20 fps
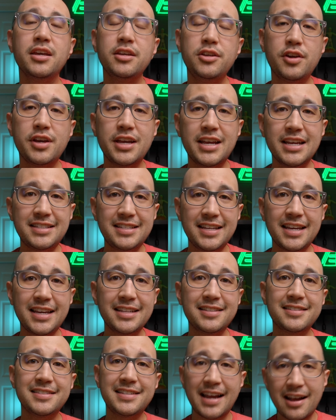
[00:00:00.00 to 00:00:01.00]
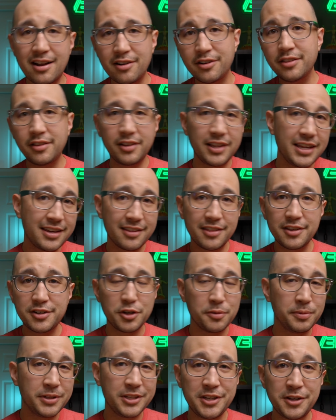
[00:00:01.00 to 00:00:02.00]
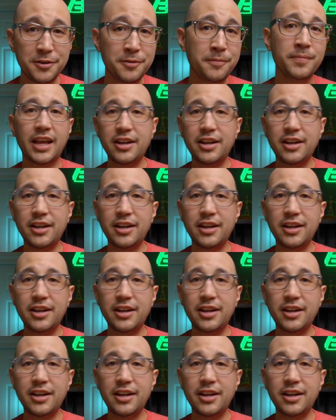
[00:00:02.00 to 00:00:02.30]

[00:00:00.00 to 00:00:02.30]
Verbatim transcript: You can get tickets down on the link in the doobly-doo.